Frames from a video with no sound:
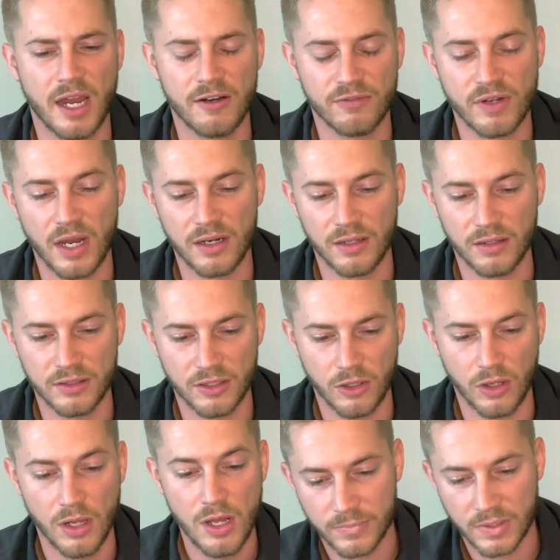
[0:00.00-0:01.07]
of gotten a
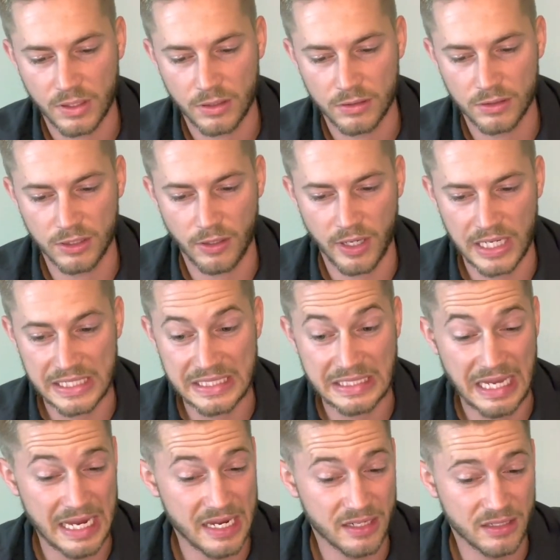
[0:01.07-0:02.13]
little, dare I
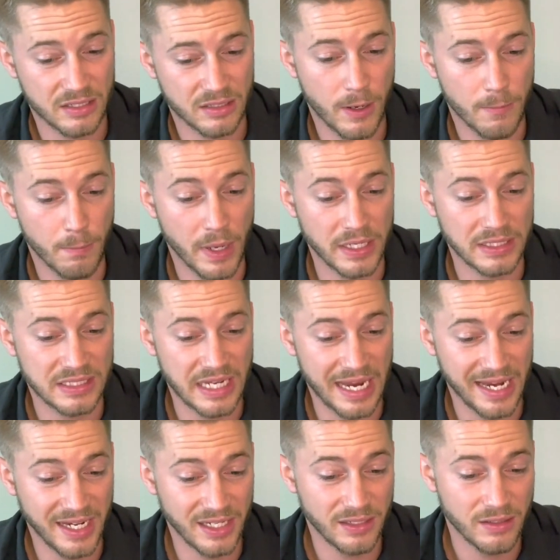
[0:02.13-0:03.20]
say it,
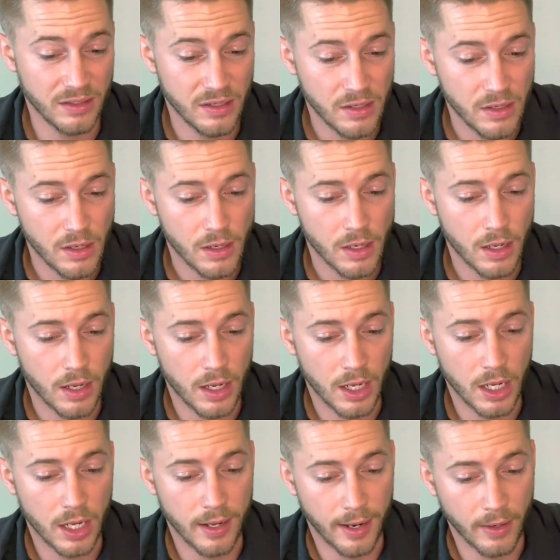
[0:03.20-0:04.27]
mundane.
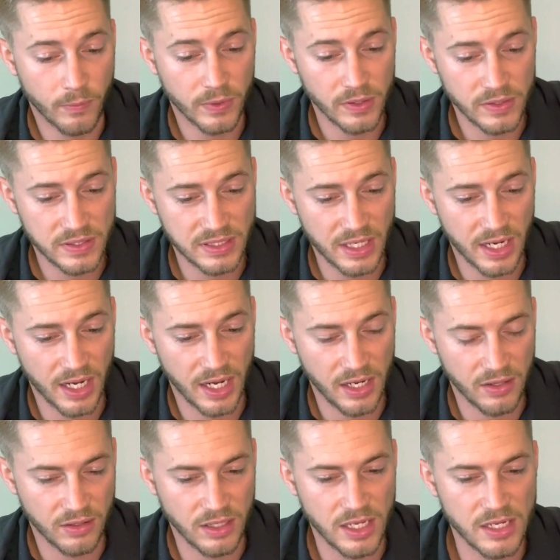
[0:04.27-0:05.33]
I will
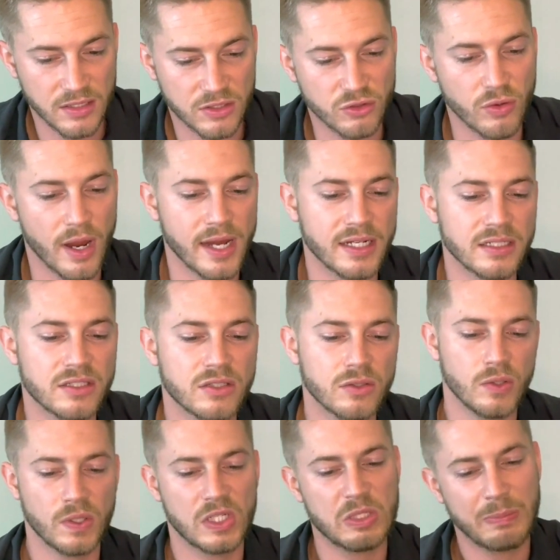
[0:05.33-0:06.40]
say he is trying
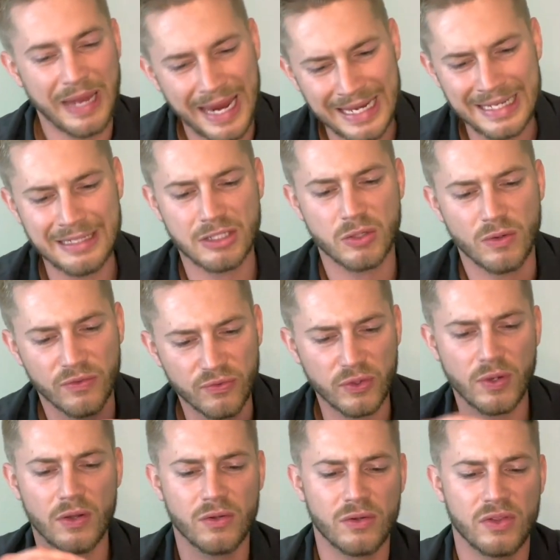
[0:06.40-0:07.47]
to expand into a
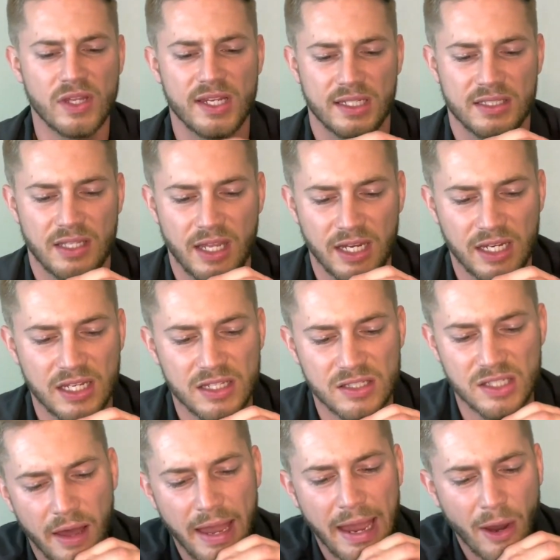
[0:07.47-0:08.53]
few other things, like
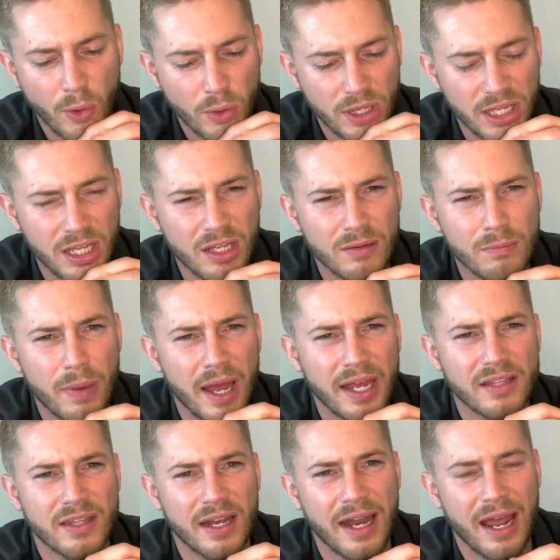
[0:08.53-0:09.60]
his Audi,
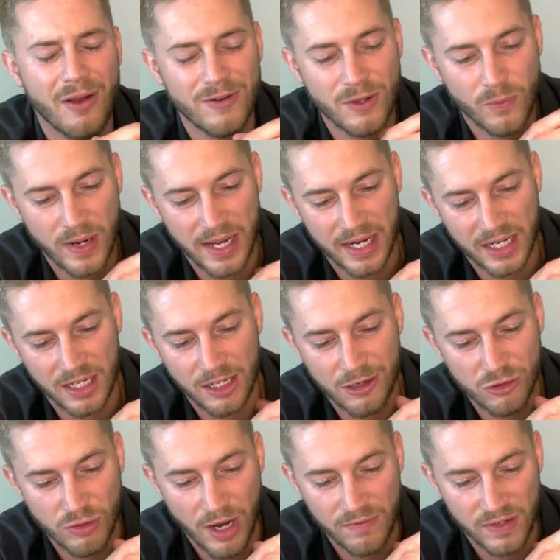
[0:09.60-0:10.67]
buying that Audi wagon
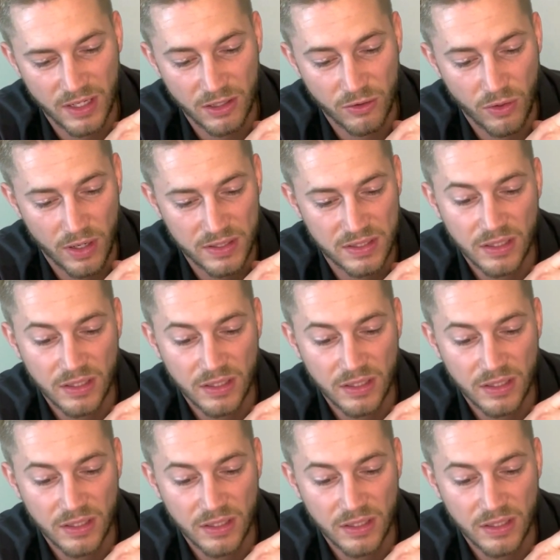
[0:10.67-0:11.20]
and driving it across the